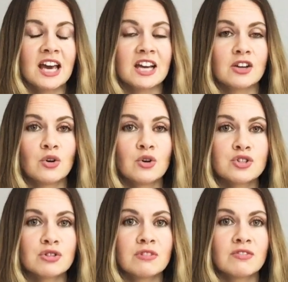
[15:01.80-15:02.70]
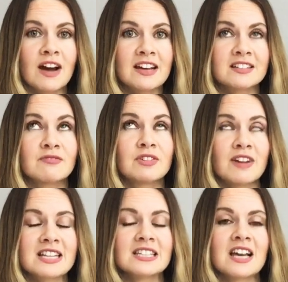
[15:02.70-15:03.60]
it can also
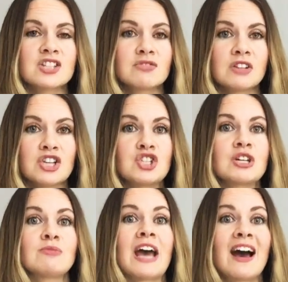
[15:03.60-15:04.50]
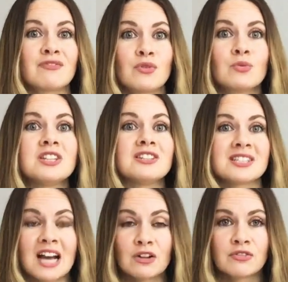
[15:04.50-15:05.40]
revitalise the relationship you have with
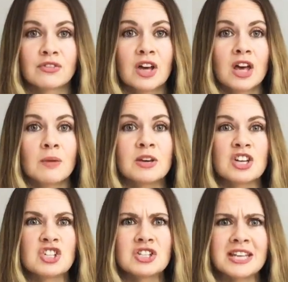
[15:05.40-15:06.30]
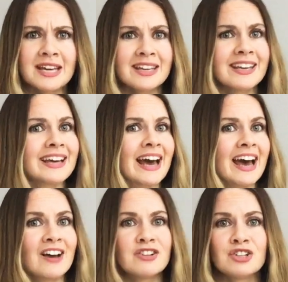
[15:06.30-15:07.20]
yourself, because you're taking
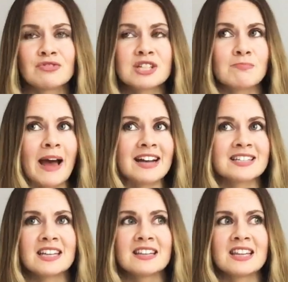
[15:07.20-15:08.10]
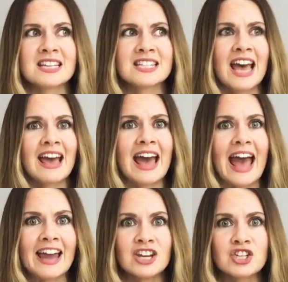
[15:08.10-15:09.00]
care and you're respecting this
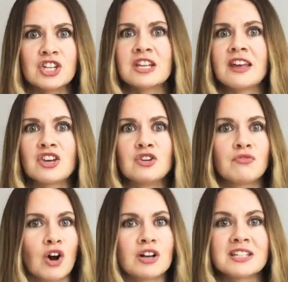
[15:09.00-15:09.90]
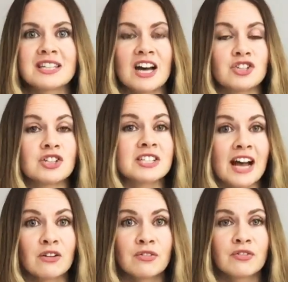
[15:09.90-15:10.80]
energy that you've got inside
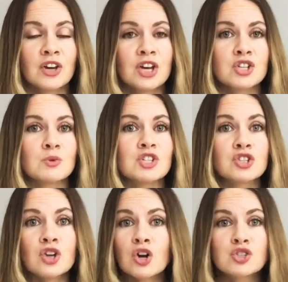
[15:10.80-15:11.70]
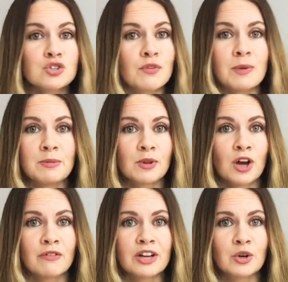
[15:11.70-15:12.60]
yourself. So it's not just for people
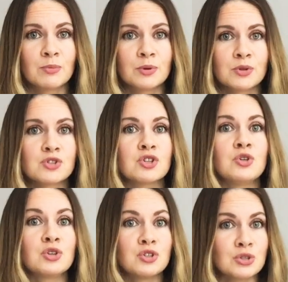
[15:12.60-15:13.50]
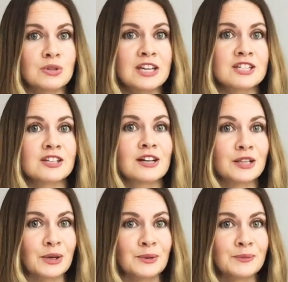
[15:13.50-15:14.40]
that are in couples, you can do this
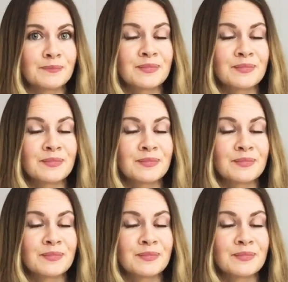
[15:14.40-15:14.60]
alone.